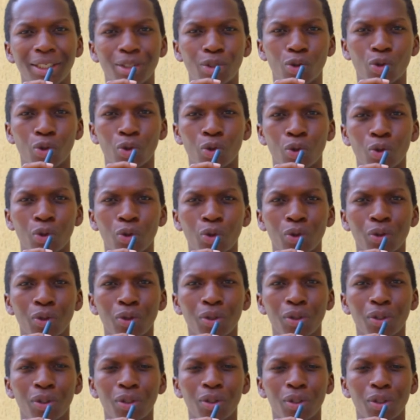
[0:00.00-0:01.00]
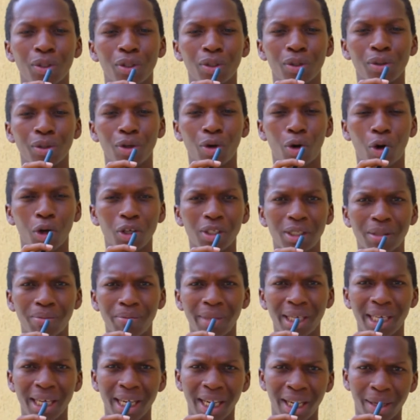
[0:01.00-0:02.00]
to cause
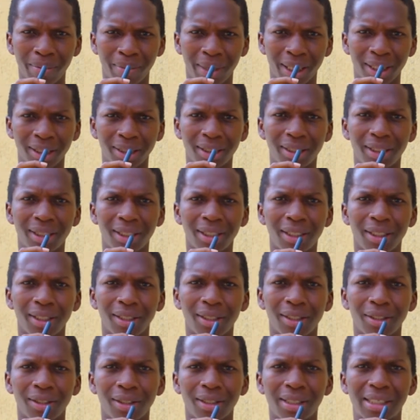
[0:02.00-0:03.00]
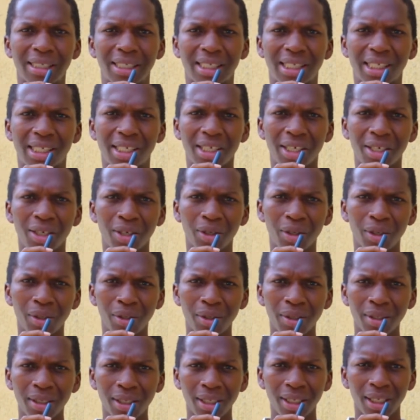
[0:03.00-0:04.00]
mayhem and
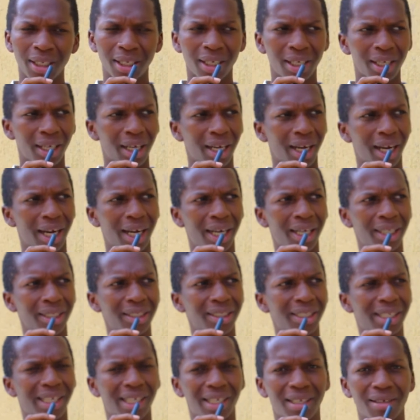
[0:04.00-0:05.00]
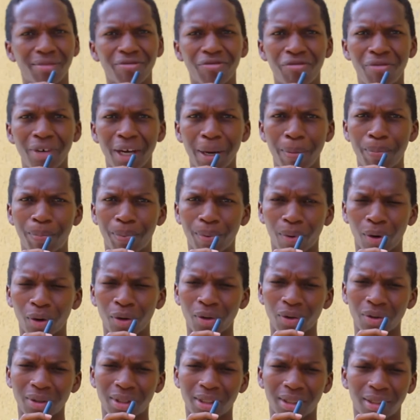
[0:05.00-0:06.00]
steal and rape all
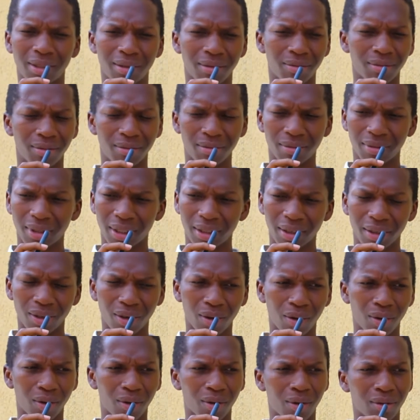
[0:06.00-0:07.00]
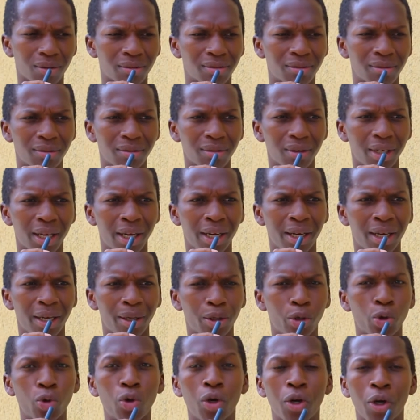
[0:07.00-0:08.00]
those
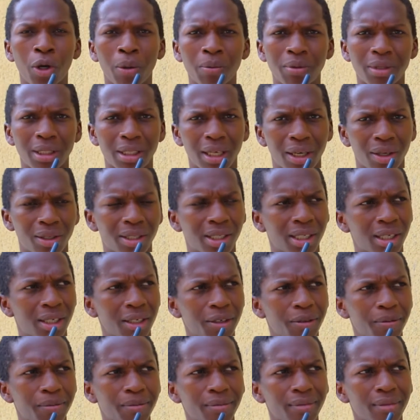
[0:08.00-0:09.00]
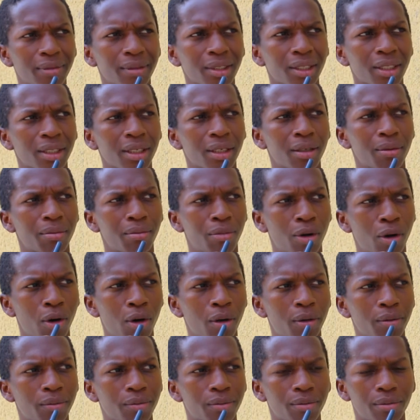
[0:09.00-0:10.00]
hoodlums, I would say.
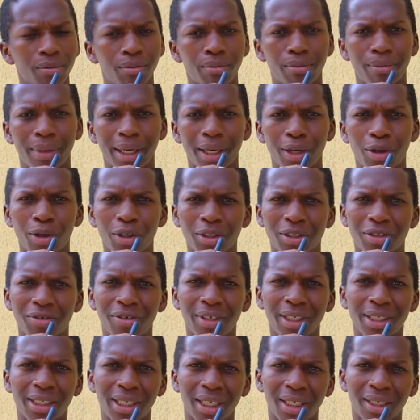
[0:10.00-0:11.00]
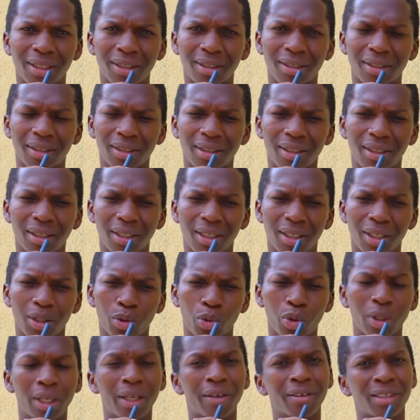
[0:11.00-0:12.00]
But by God's grace and
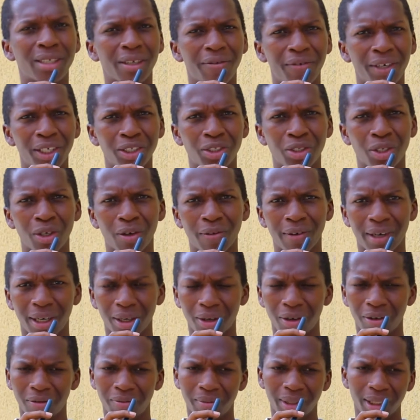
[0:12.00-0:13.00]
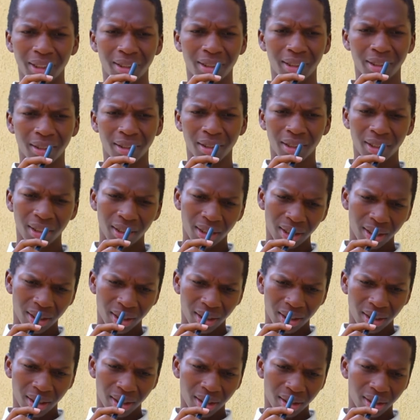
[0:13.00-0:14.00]
with the intervention of our government,
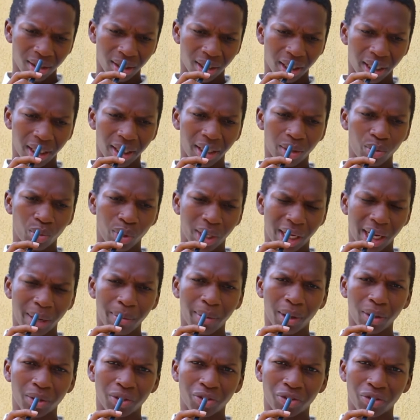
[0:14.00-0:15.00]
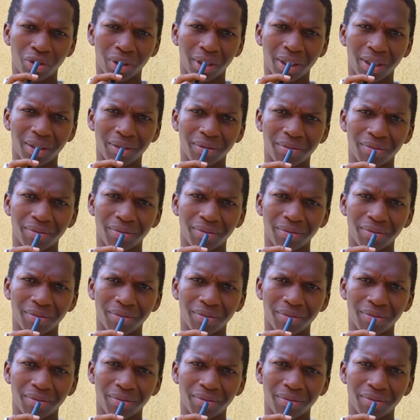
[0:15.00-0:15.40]
we came out strong.